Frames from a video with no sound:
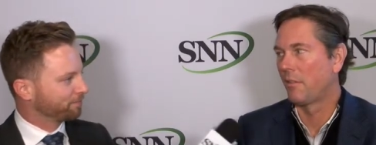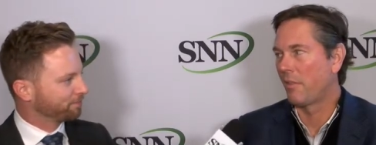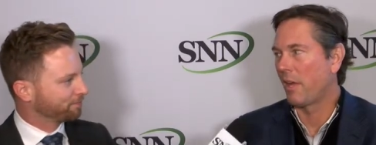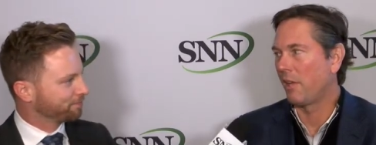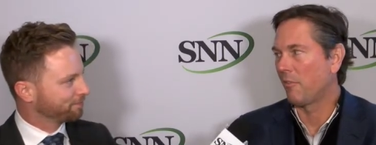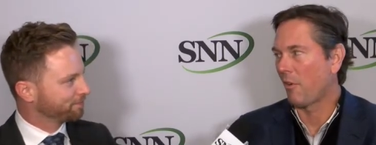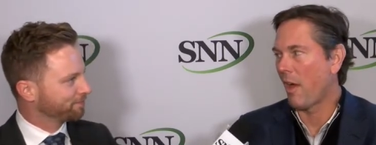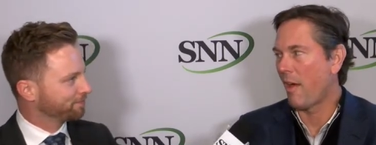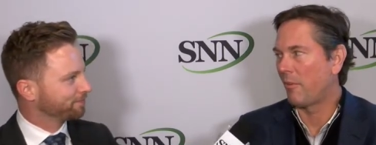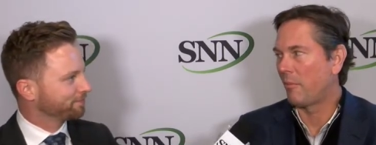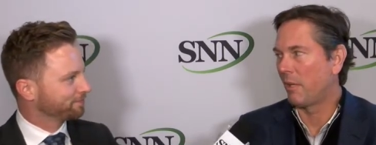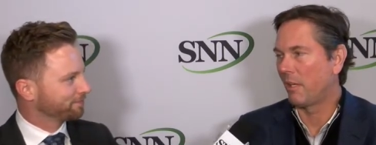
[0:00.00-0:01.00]
Speaker 1: Thank you for
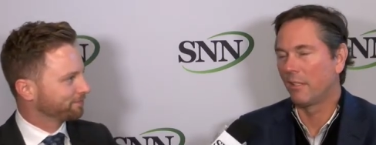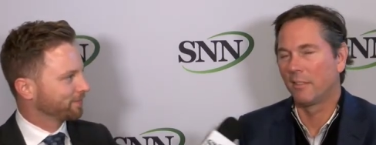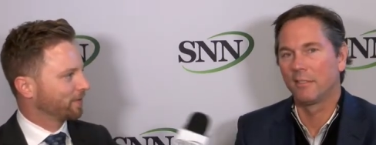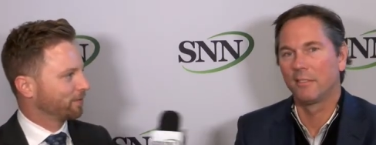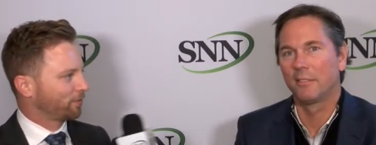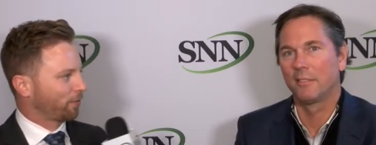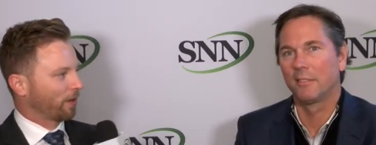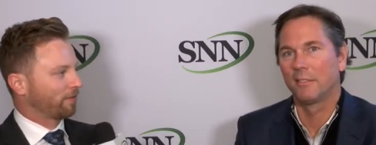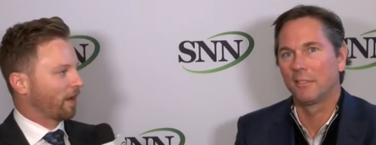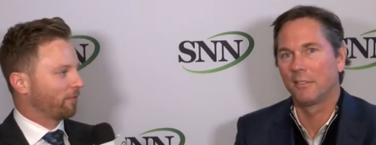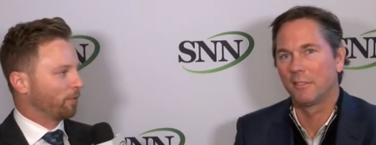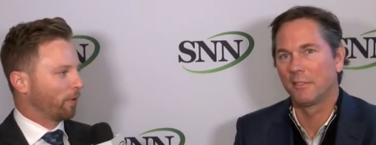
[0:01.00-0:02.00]
having me. It's great
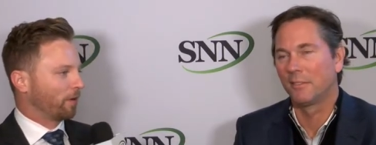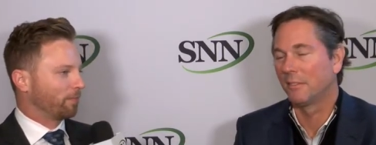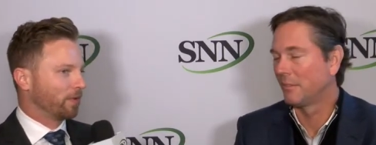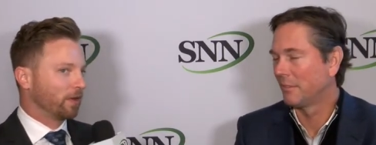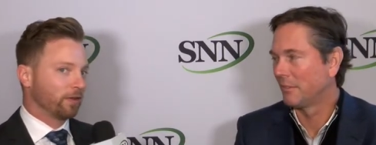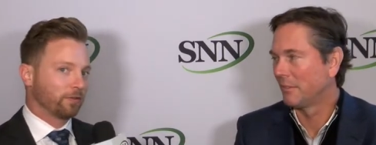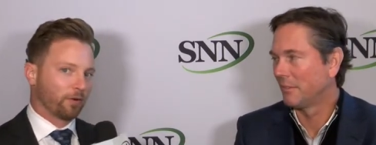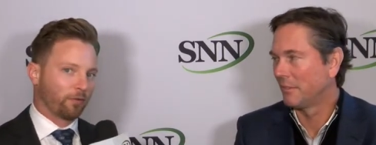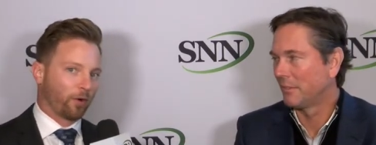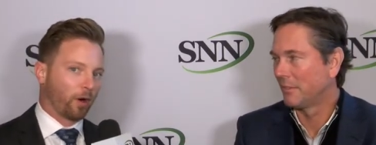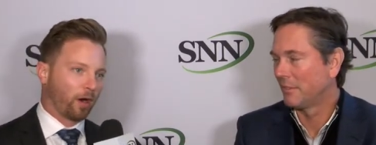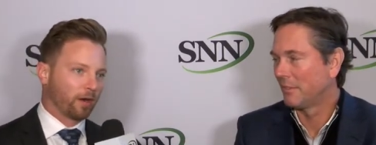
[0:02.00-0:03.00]
to have you on. So,
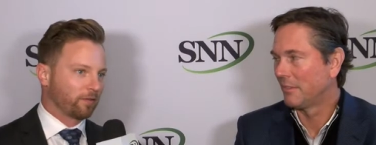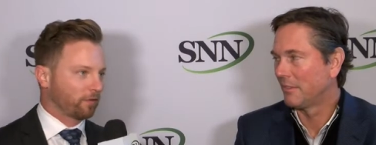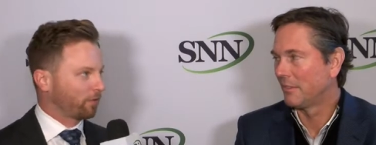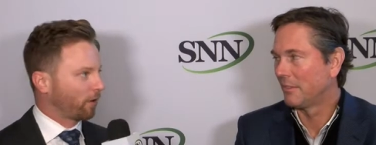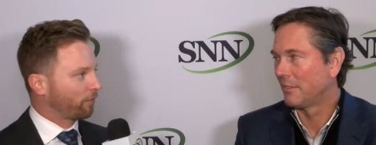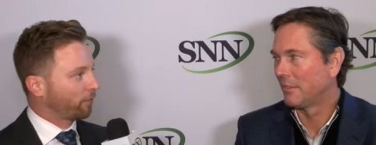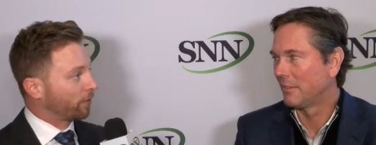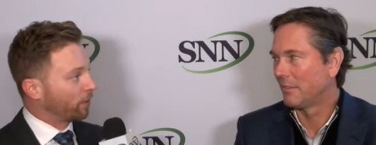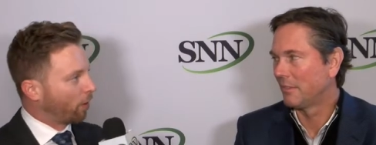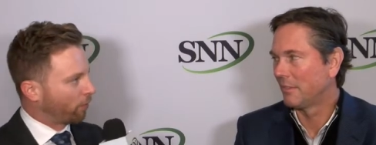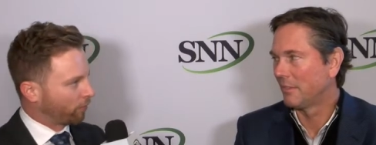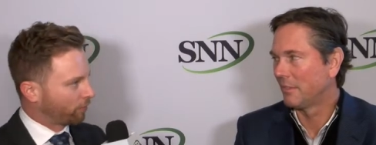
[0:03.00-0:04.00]
for our audience, we'll start off with an
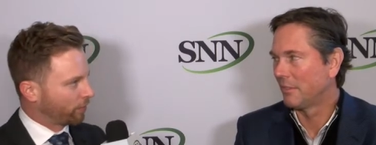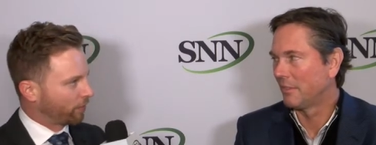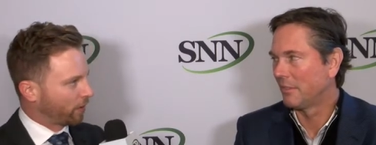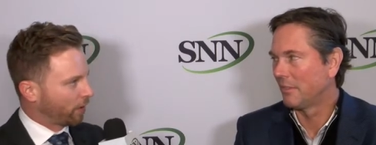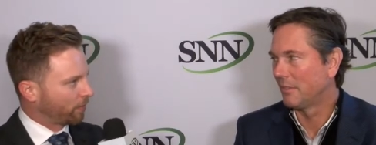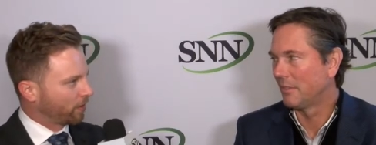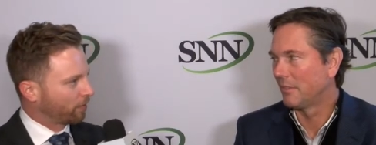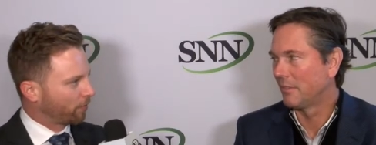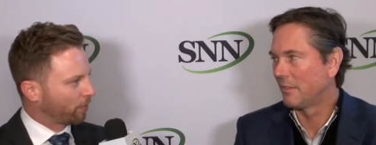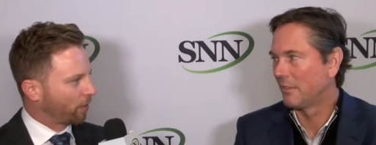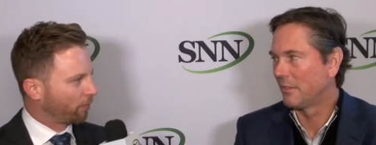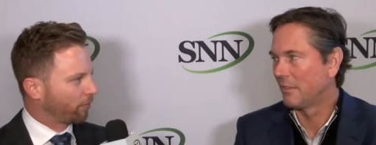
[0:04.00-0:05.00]
overview of the company, and then
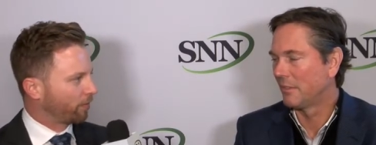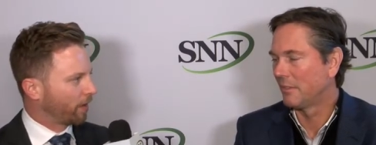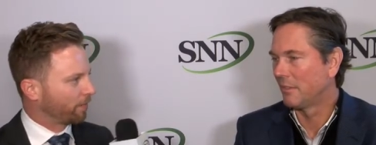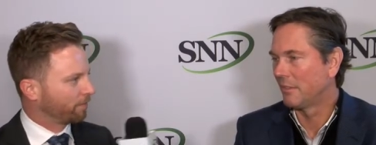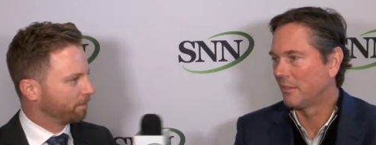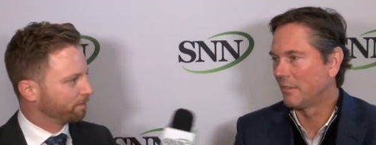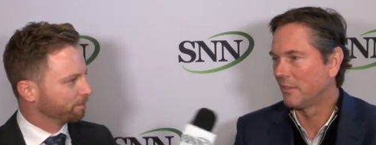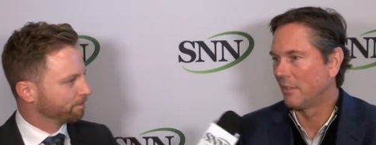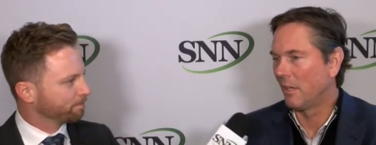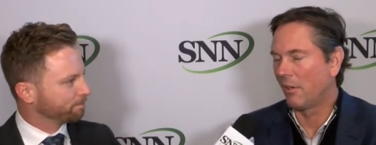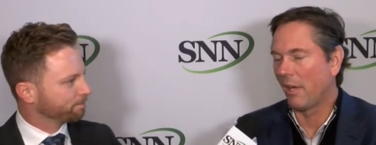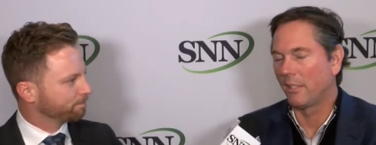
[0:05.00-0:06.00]
we'll go from there.
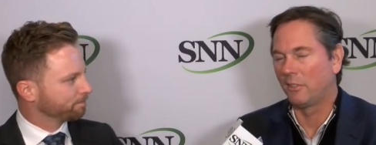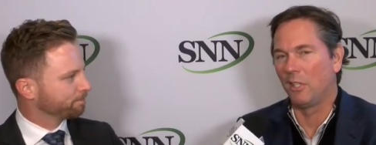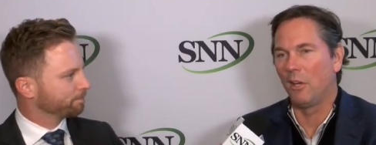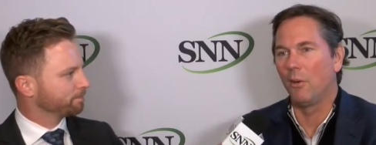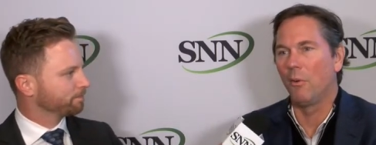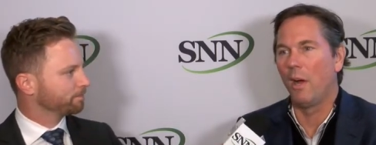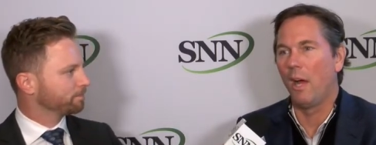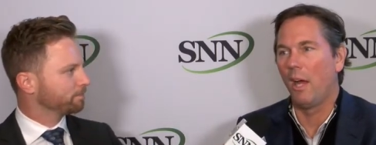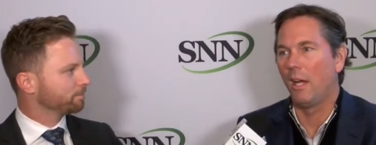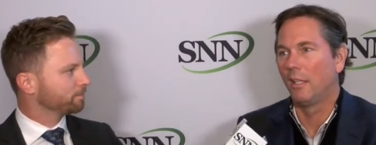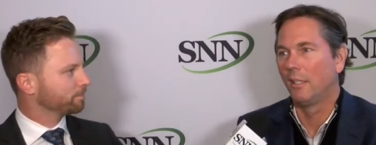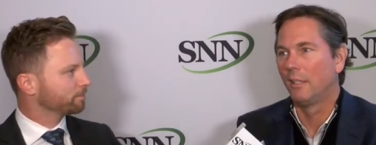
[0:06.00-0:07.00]
Speaker 2: Okay, so
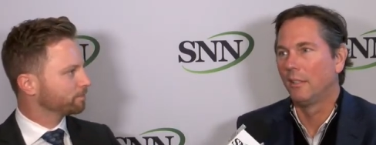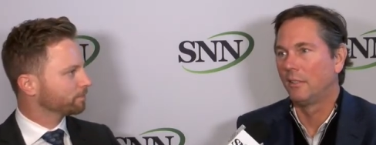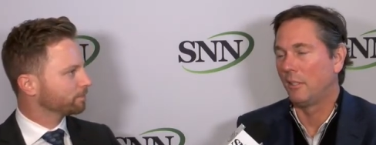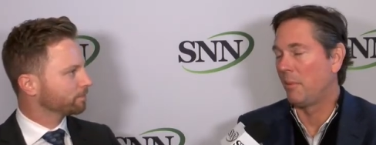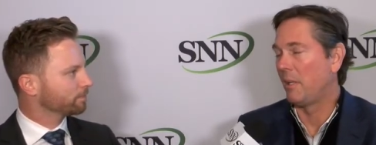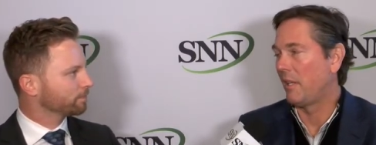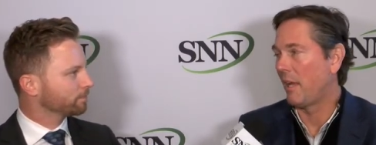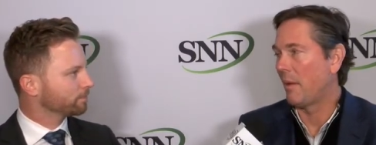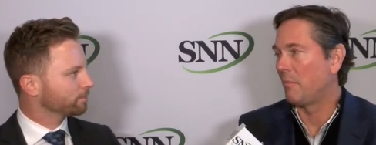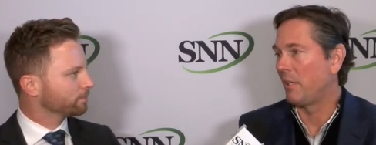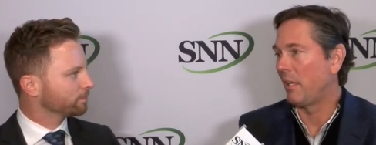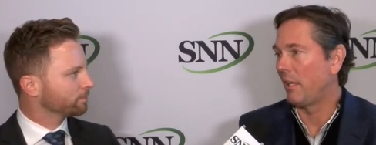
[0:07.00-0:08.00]
uh,
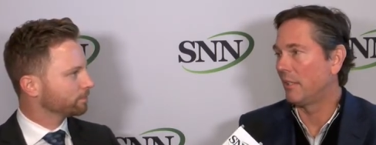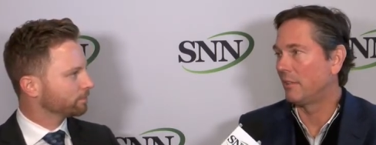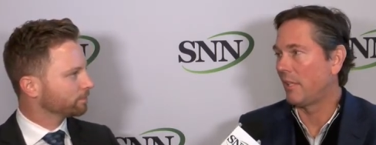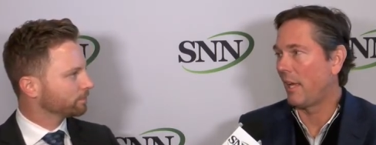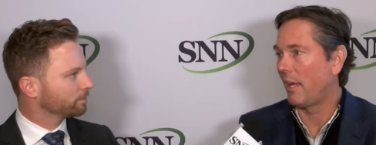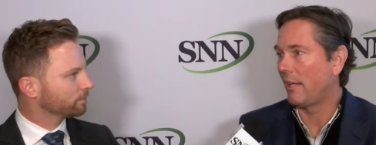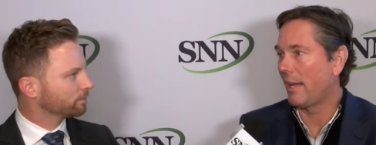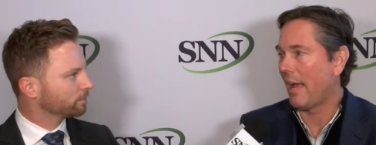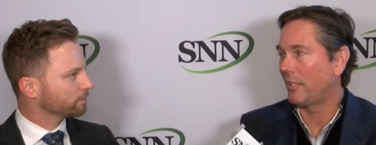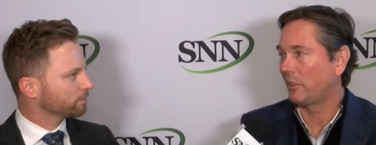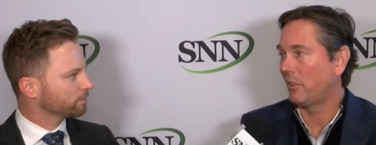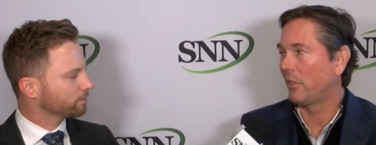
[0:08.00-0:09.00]
CBDMD is a
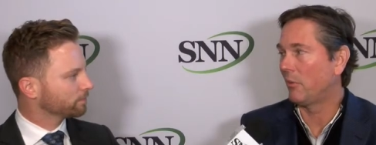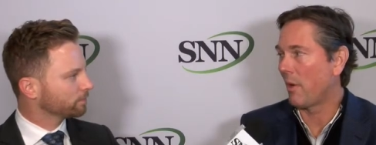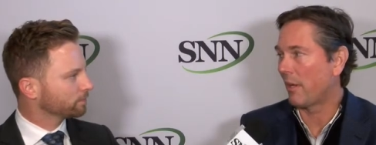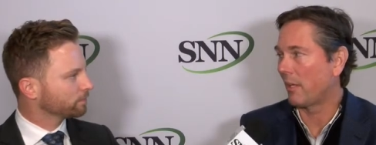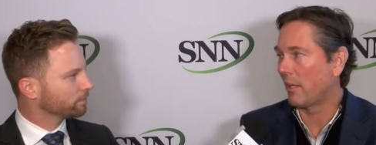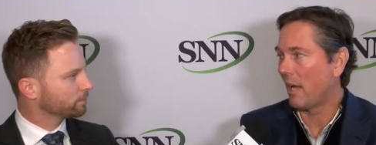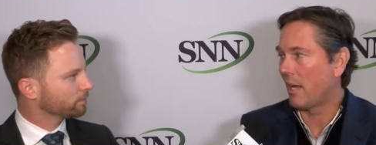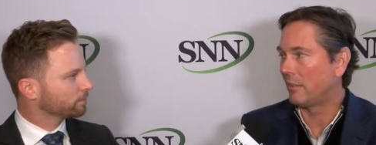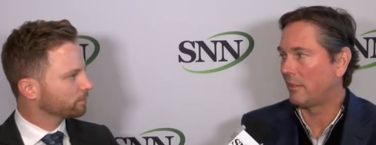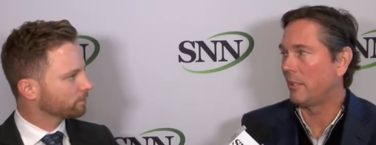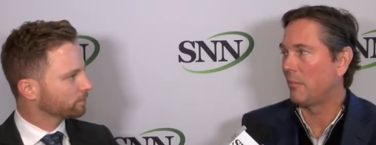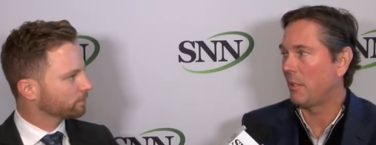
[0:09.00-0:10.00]
nationally
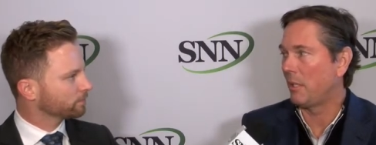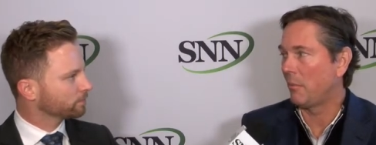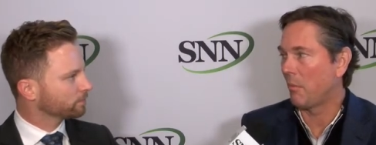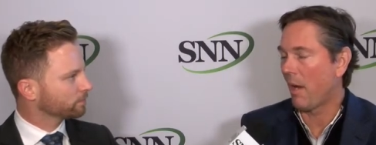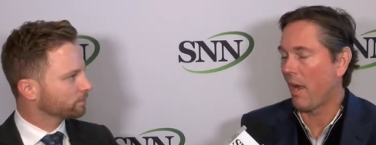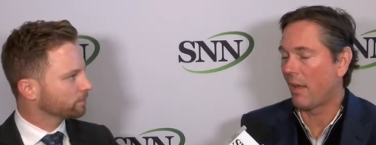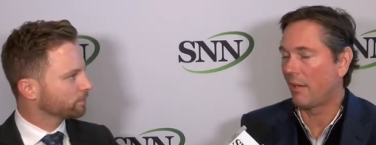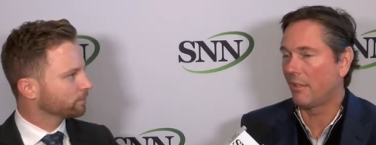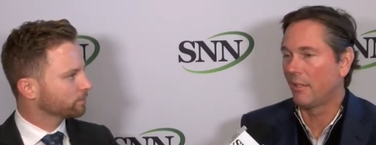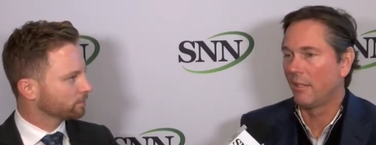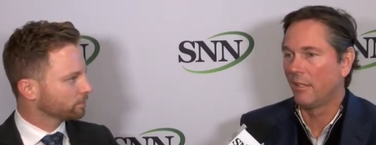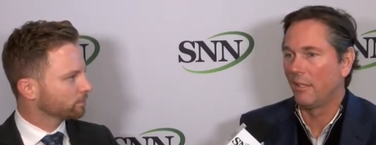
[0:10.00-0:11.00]
recognized CBD brand
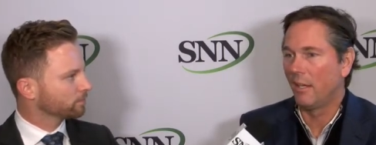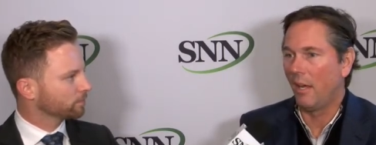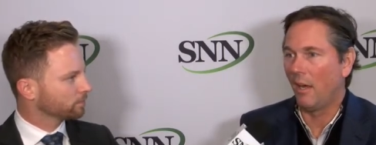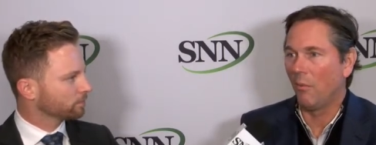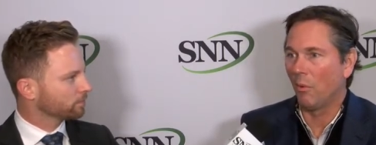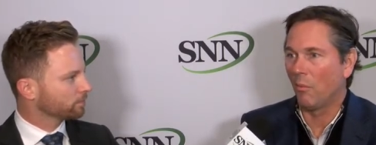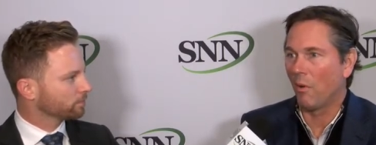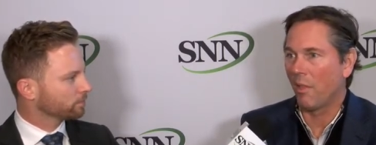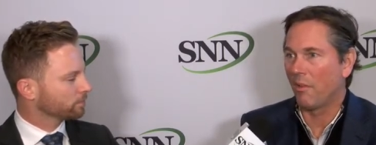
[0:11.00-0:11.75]
uh, we're one